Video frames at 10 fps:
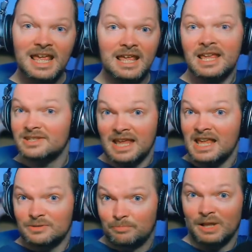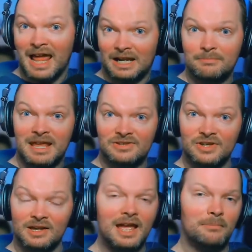Is is Black
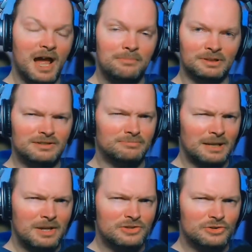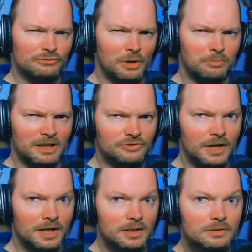Mesa eh, I believe Black Mesa is a real place,
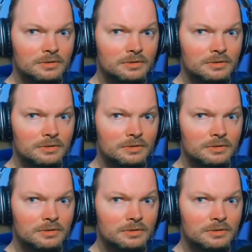right?